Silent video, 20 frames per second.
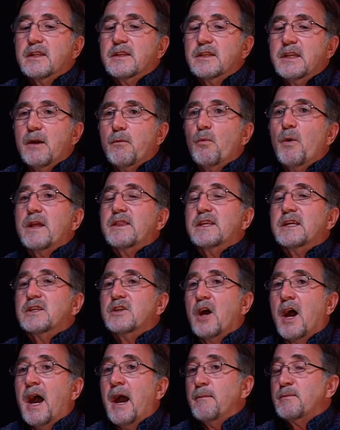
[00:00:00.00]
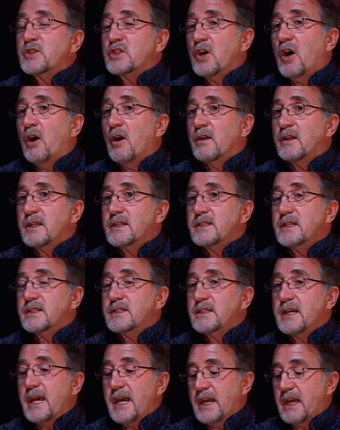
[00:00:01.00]
that what the Times-Colonist is
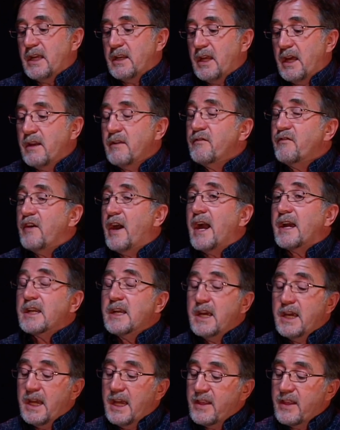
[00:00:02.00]
saying, and in fact,